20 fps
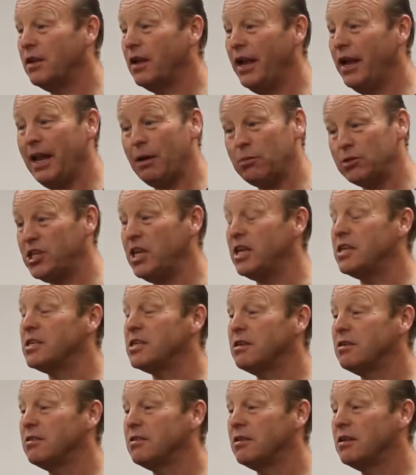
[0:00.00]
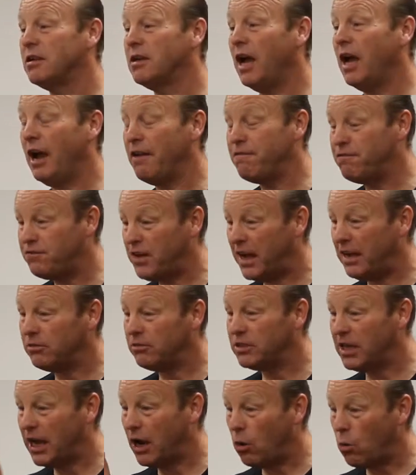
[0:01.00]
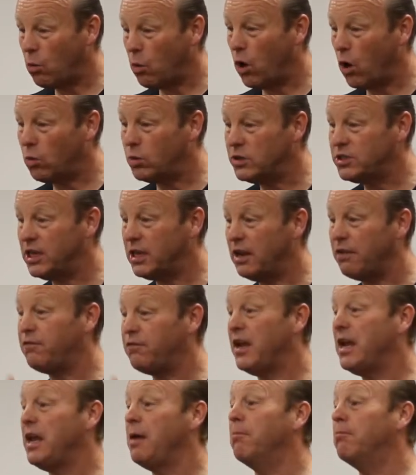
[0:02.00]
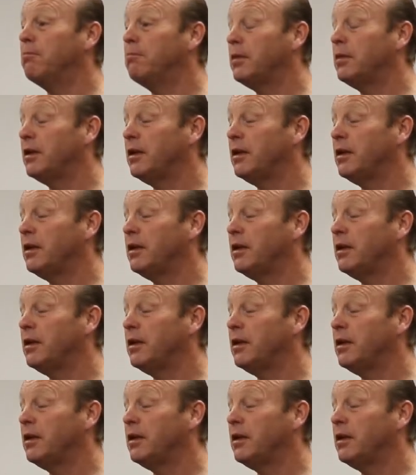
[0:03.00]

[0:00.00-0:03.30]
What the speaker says: And that was it. I'd found out what was in it for him.